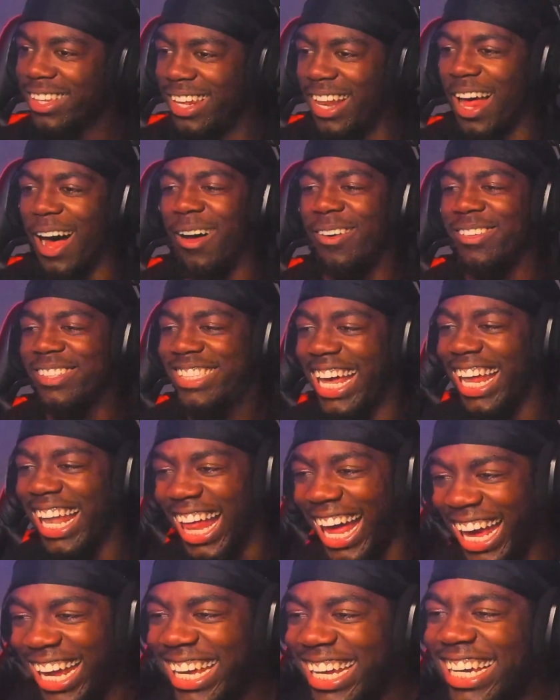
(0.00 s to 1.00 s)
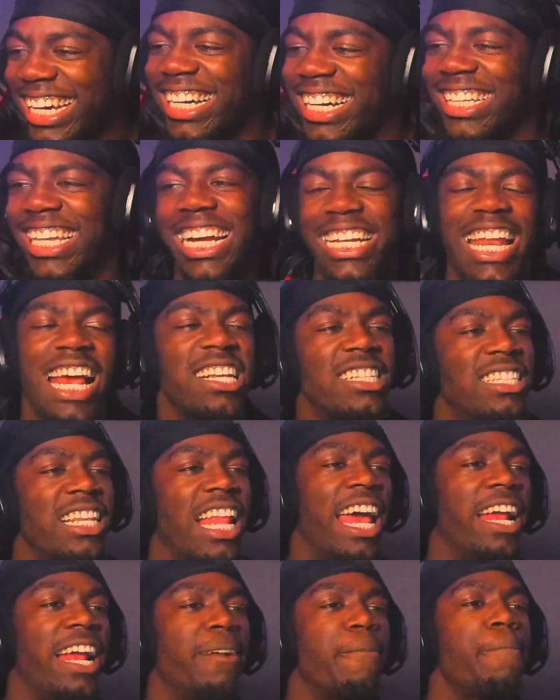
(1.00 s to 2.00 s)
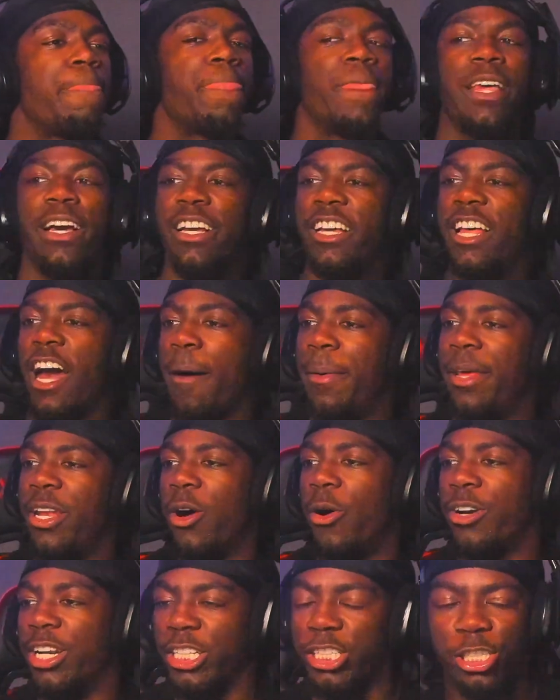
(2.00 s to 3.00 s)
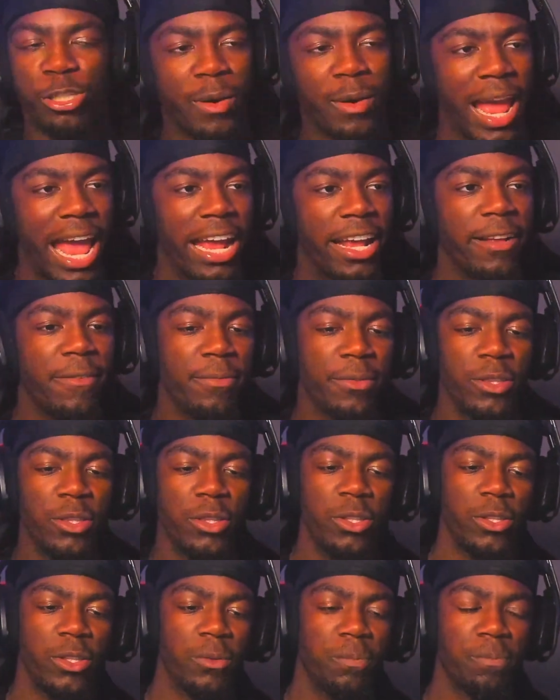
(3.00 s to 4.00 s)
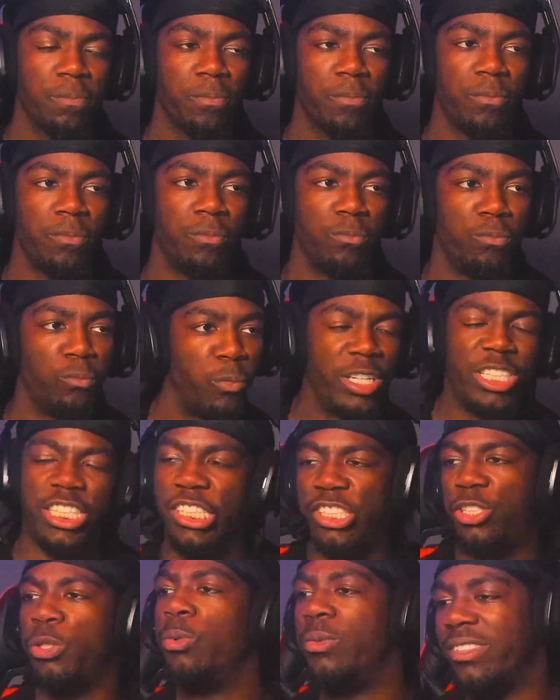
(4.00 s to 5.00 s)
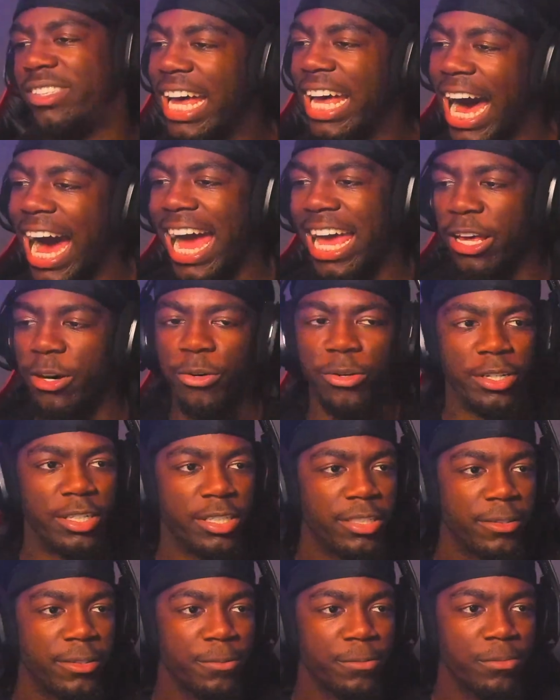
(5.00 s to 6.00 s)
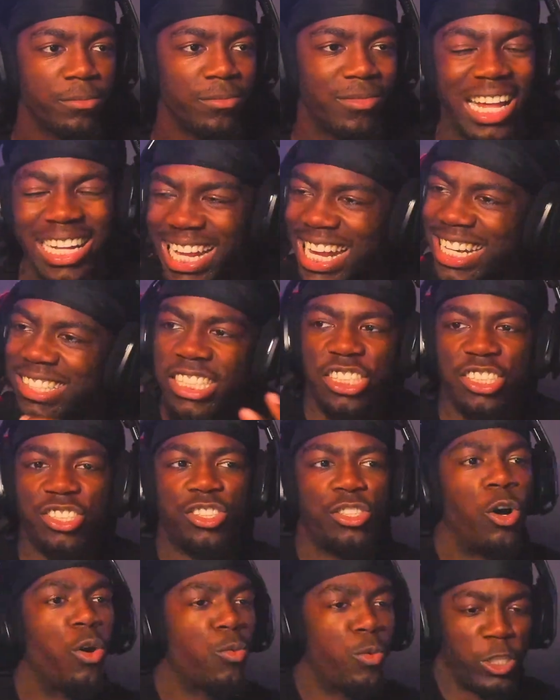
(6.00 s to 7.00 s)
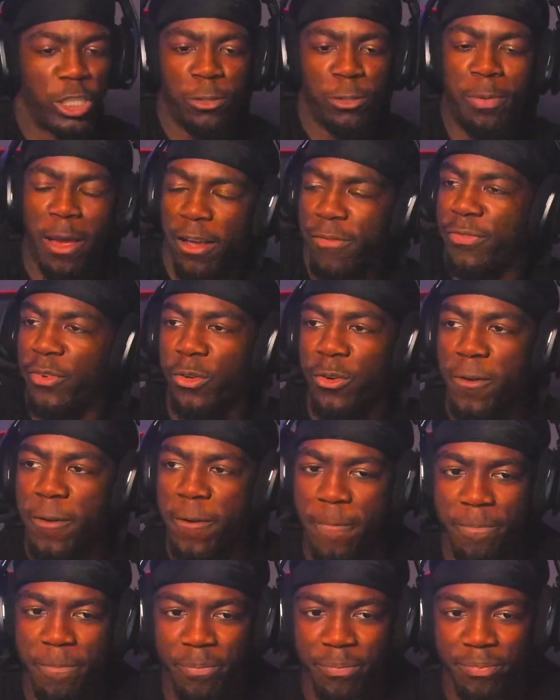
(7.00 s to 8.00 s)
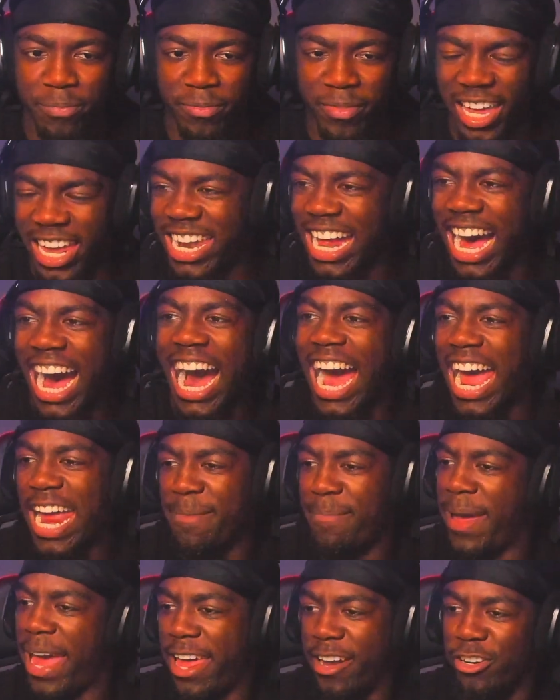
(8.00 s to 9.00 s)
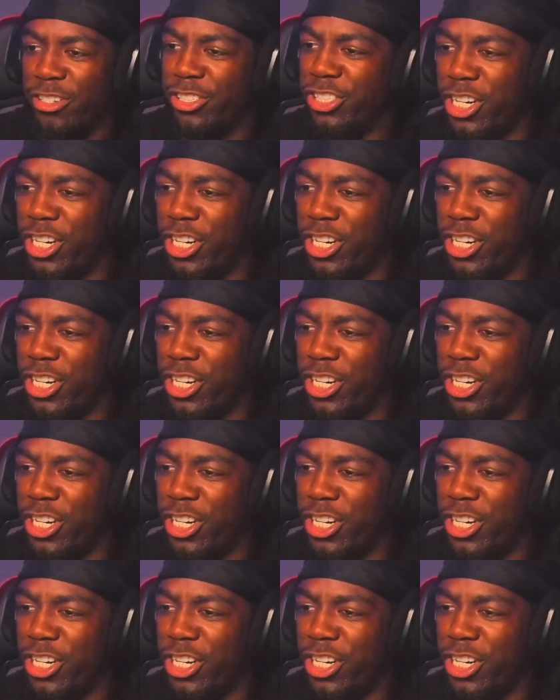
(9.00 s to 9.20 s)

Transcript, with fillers: You know what I'm saying? Like, like that's like coming on a track with your suit and tie on. Like that's just so respectful and high manners.